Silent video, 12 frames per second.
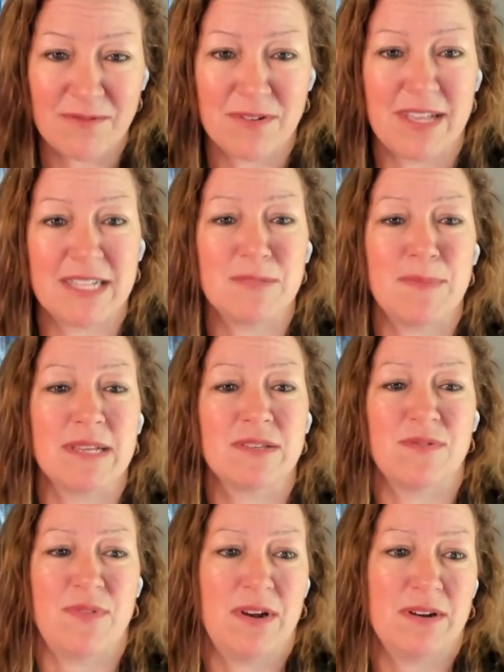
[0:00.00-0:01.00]
for that space
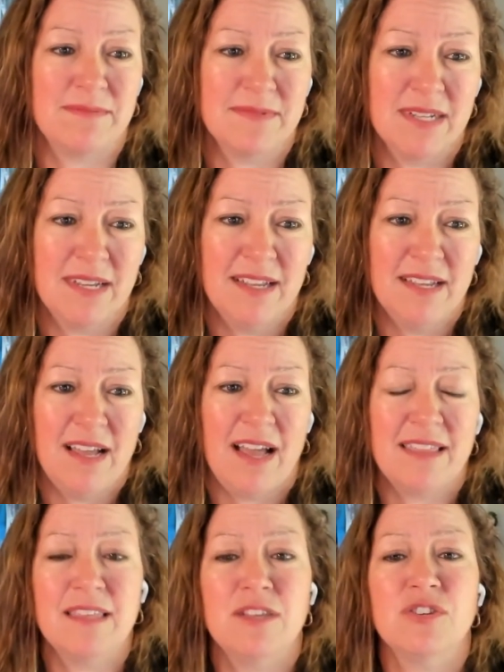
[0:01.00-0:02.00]
are there.
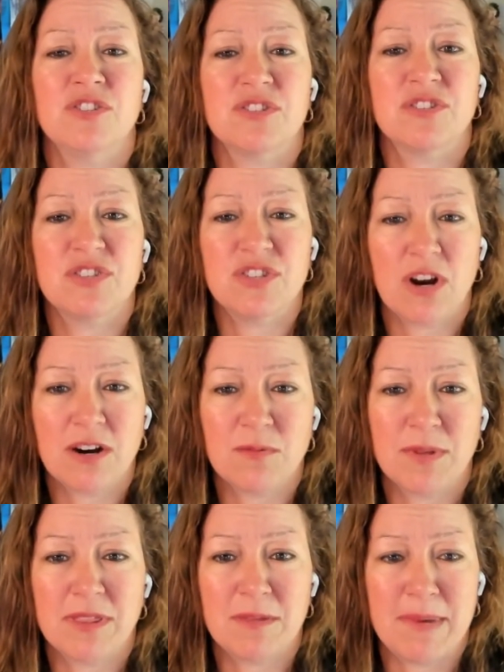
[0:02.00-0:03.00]
I think you should start
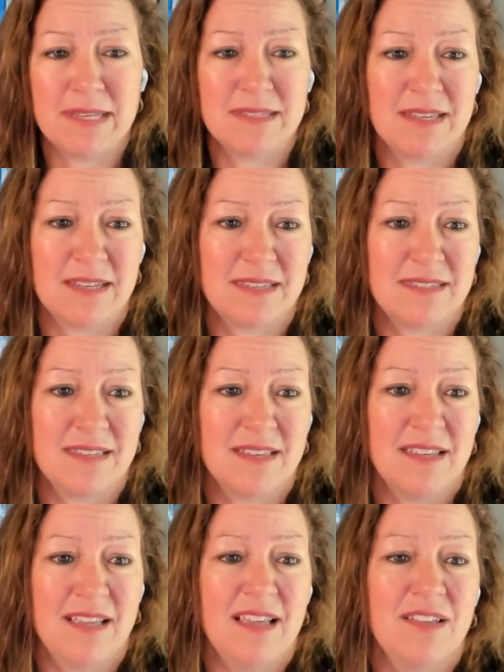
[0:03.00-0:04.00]
with the basics.
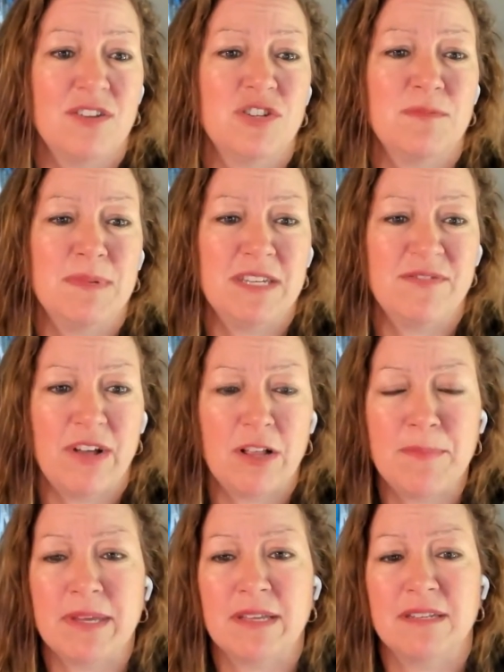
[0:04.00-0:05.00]
You should be
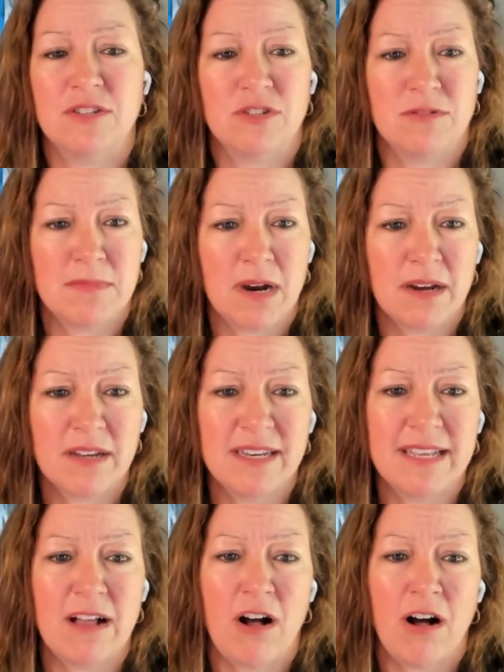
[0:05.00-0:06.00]
developing a digital
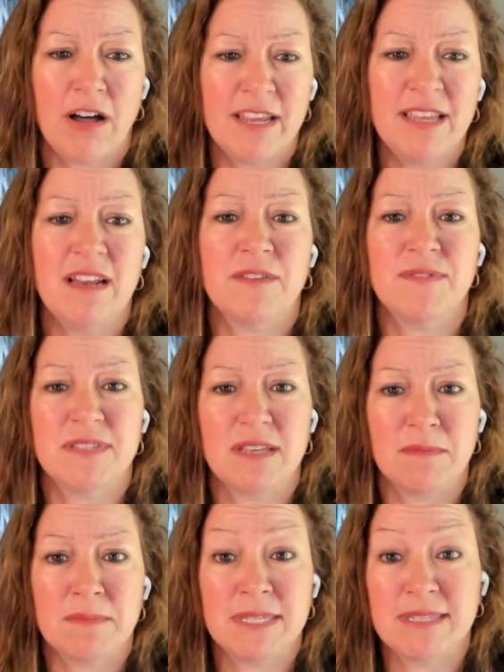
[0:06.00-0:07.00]
marketing audit of
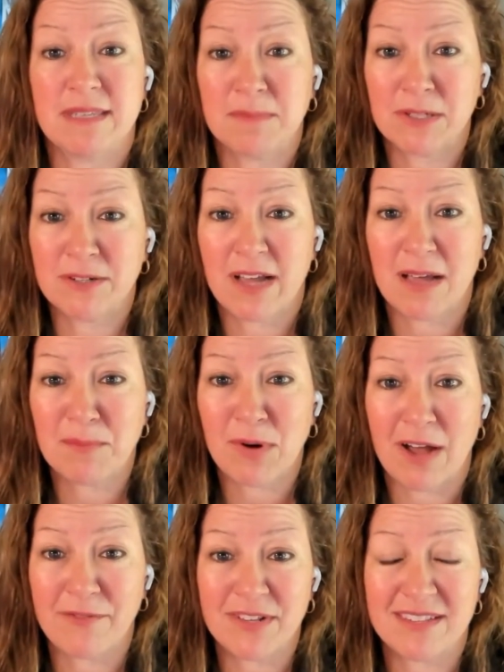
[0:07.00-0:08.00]
some similar
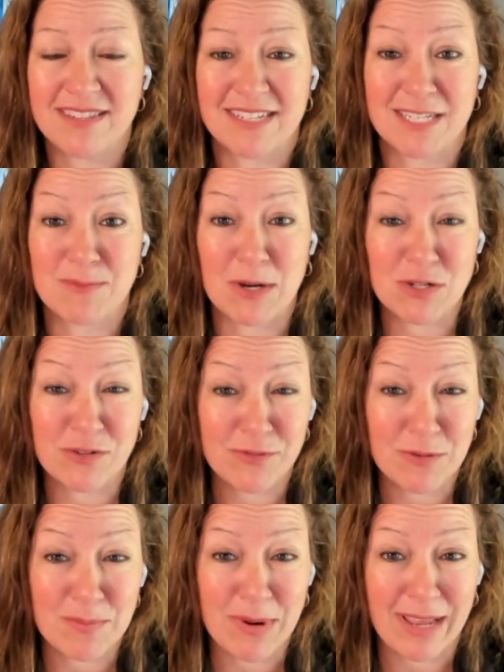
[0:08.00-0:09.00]
nonprofits, especially if
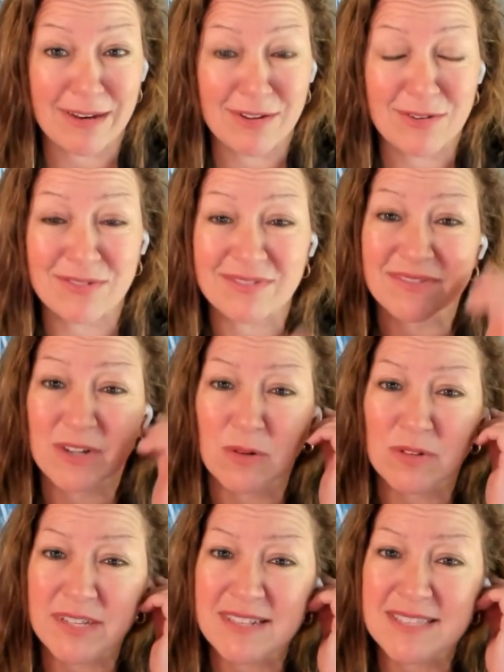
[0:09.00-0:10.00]
you're brand new. Go
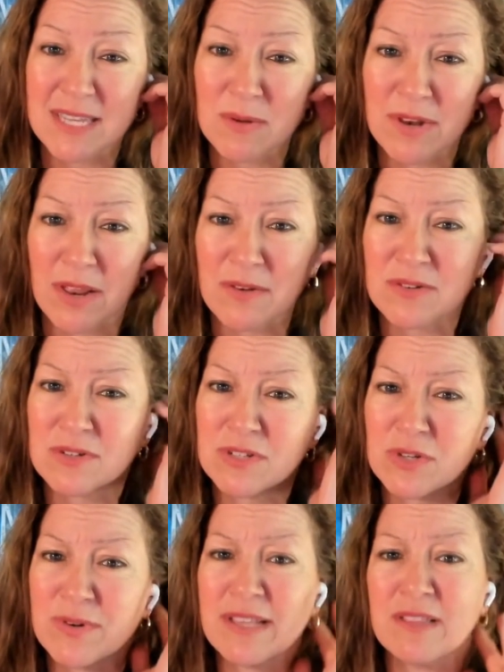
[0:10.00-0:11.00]
look and see what others are
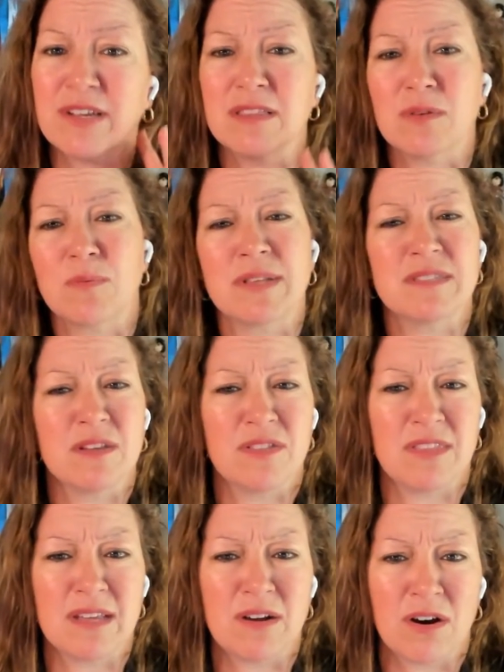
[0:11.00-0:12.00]
doing. Look at the ones that you
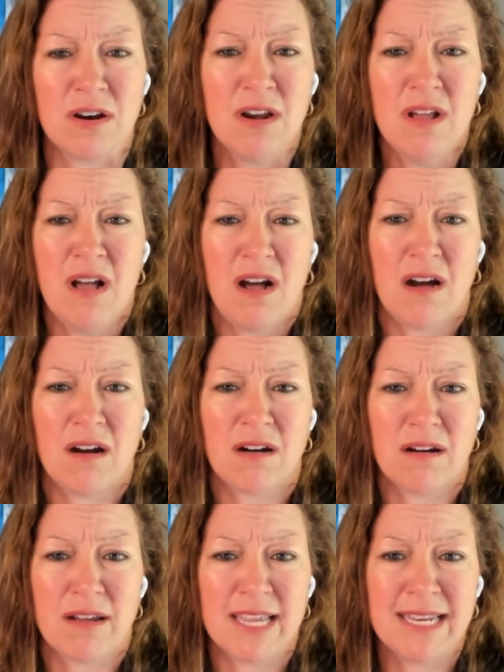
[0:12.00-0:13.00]
think
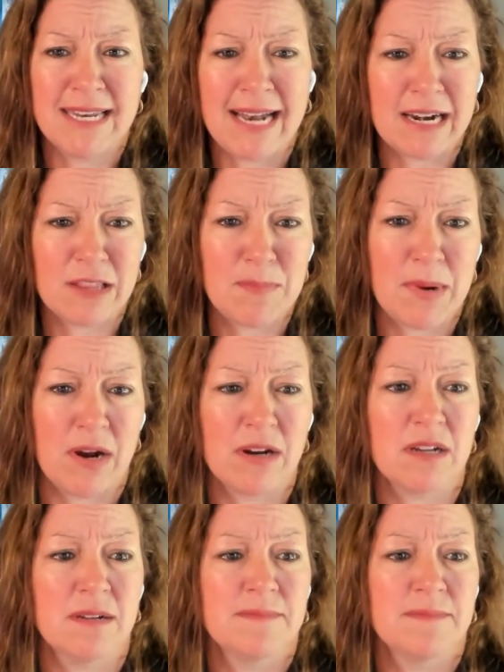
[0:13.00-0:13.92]
are hitting it out of the park.